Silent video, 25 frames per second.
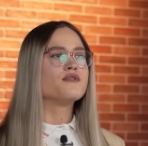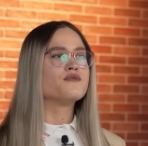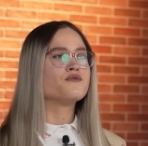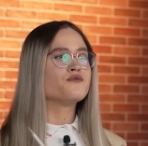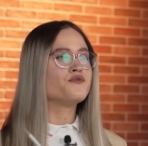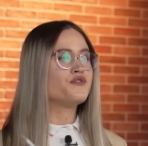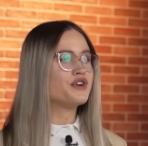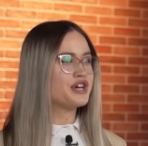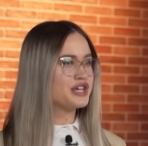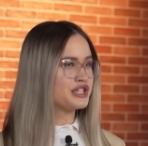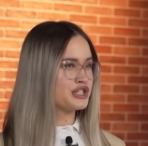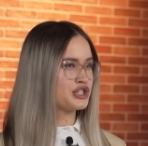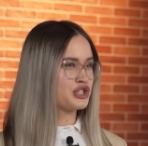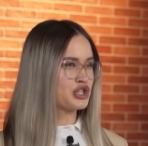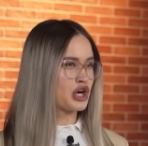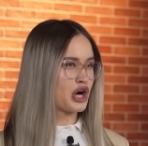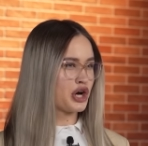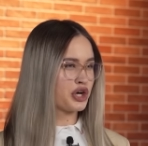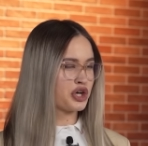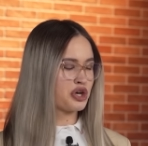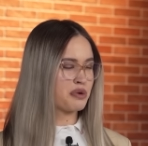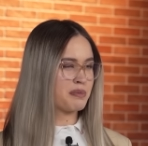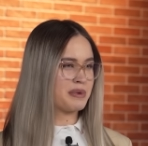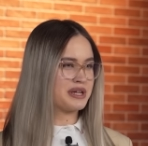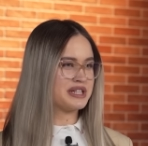These
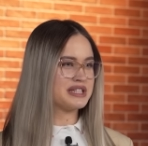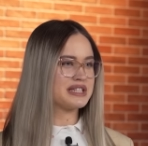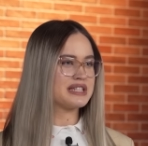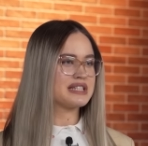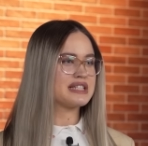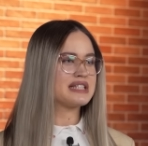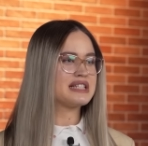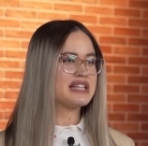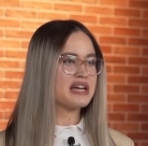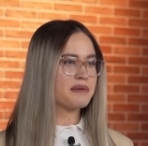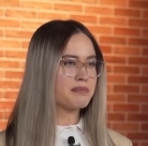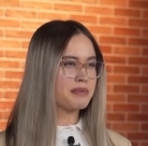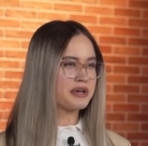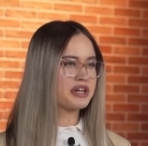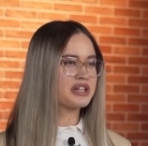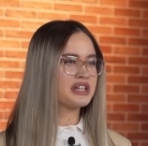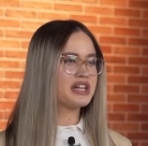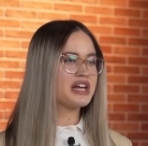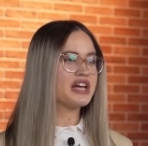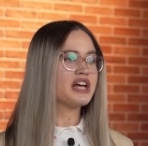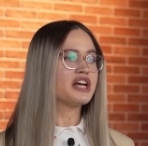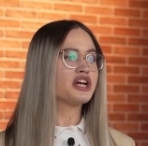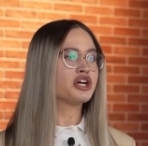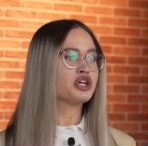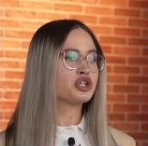documents
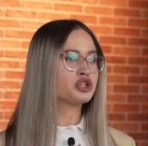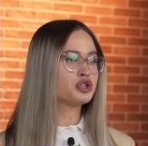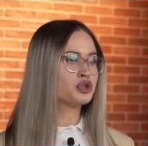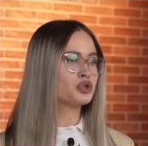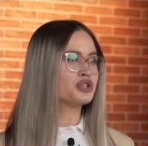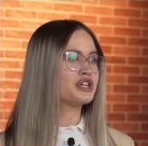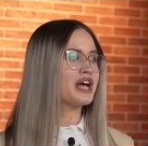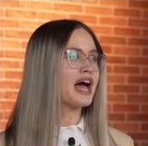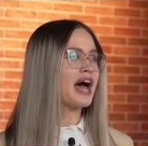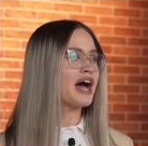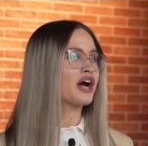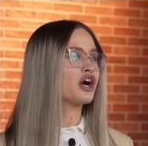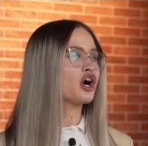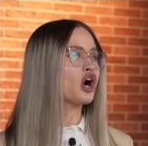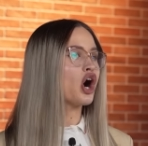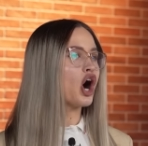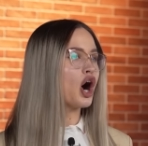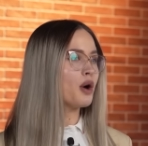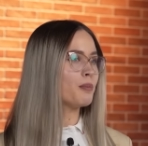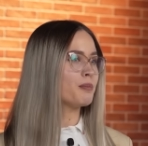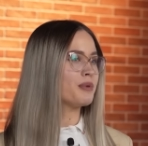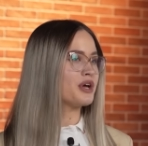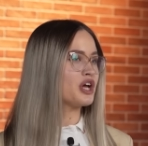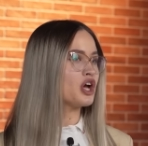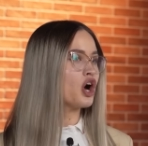typically include a
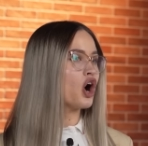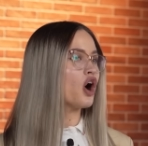copy